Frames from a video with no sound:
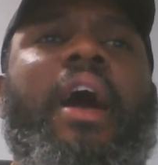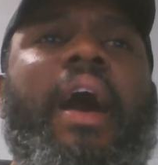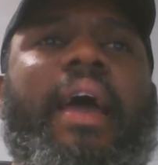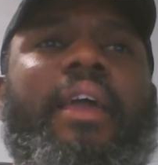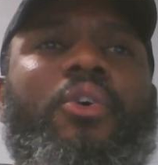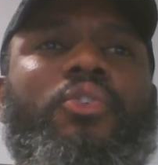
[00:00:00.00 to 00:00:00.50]

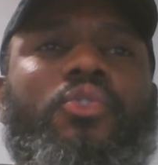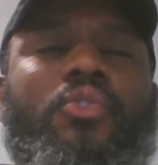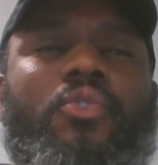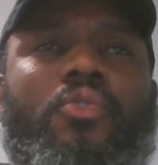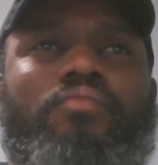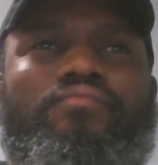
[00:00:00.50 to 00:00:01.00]
I
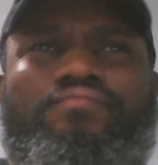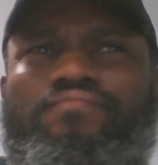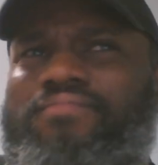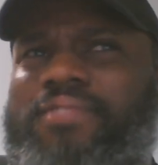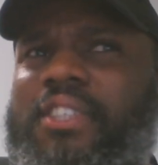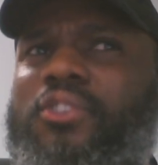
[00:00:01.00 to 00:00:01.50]
also
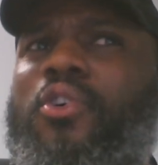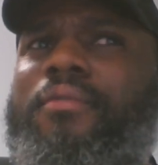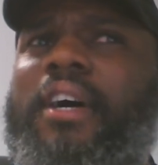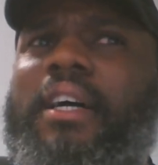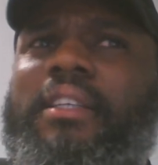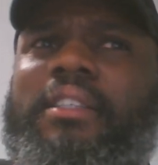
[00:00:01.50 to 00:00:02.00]

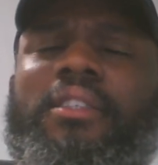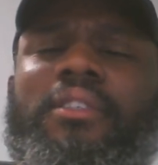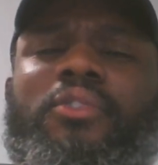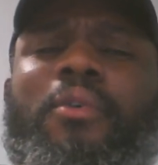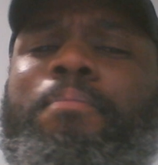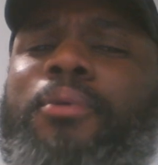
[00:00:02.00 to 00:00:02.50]
discovered
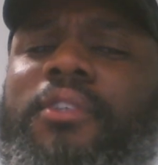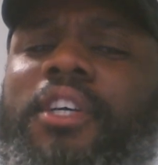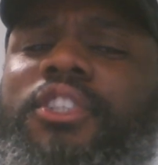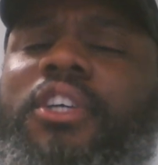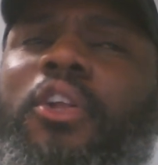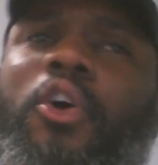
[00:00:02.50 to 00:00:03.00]
some
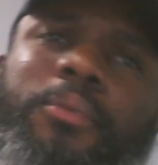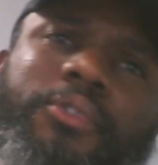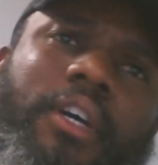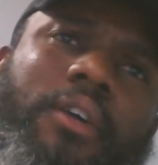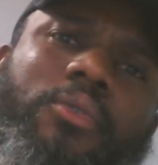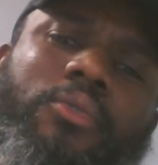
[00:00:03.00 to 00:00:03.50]
potential
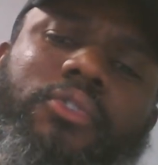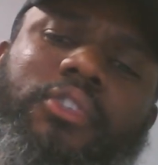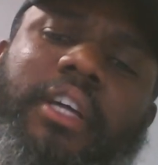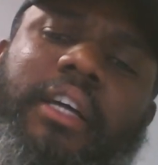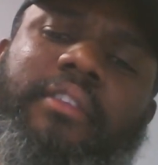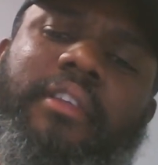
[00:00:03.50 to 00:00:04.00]
obstacles
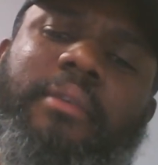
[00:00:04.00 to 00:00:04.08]
that